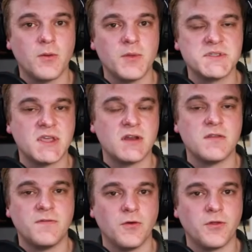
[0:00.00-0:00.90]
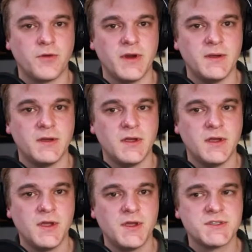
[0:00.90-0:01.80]
instead of the full 3
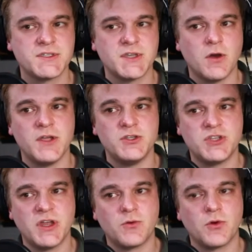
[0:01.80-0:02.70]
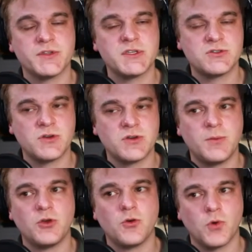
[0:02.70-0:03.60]
mm. So, in general, distribute
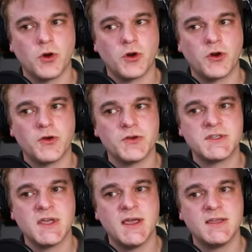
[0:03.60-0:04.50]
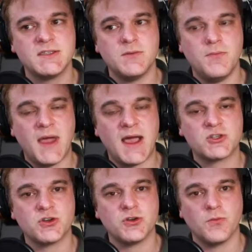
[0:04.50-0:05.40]
your workers to
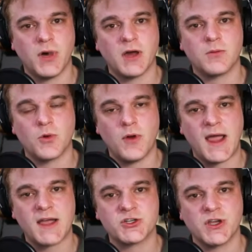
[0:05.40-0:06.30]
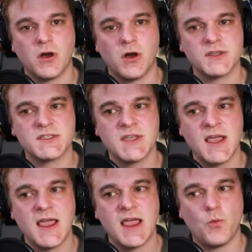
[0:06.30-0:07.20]
match your bottom row action costs.
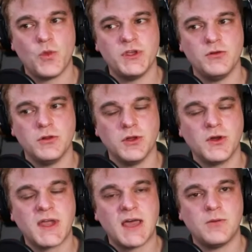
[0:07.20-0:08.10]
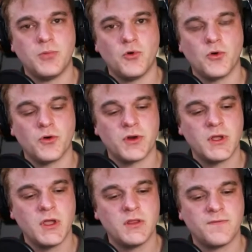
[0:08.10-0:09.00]
And when you look at a board,
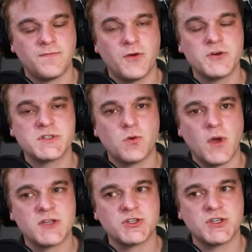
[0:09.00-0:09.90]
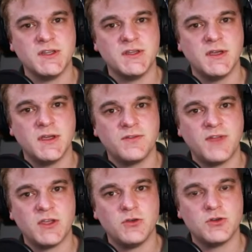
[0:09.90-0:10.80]
the first question
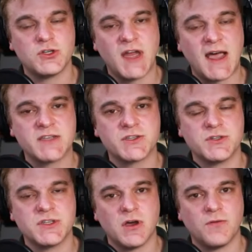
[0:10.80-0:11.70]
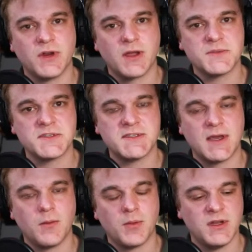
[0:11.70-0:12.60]
that you should ask yourself when it comes to
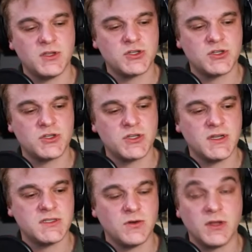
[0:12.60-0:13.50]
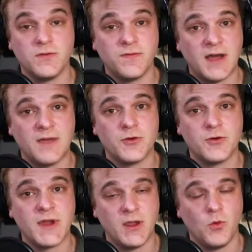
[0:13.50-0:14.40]
setting up an engine is do I do five or
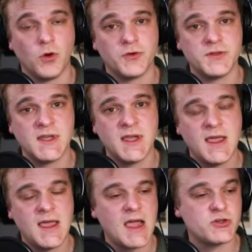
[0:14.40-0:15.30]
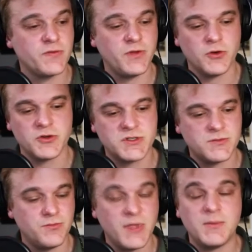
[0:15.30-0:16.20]
eight workers? As your
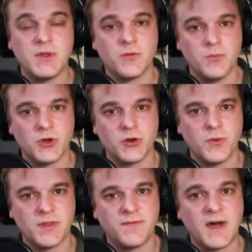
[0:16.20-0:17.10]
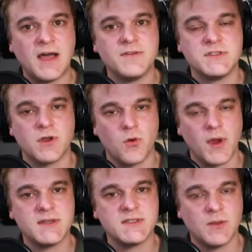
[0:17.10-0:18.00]
viewers may be familiar with, five is the
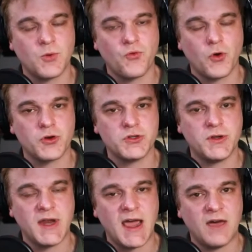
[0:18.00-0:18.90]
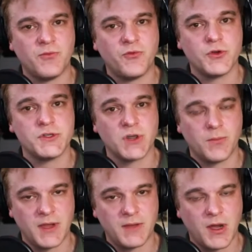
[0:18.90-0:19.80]
greatest number of workers you can have before you start
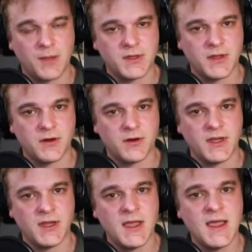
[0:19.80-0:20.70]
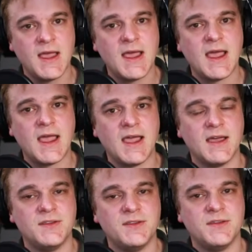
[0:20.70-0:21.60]
paying popularity.
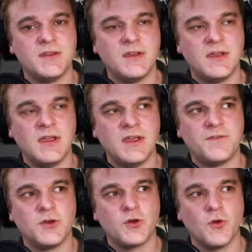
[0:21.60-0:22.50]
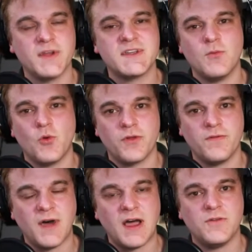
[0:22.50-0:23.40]
And if you're going to get more than
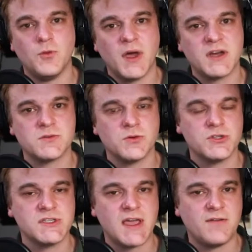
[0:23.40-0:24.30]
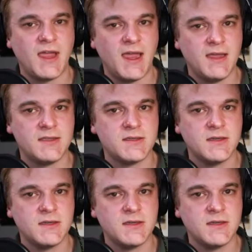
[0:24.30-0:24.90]
five, you might as well just have eight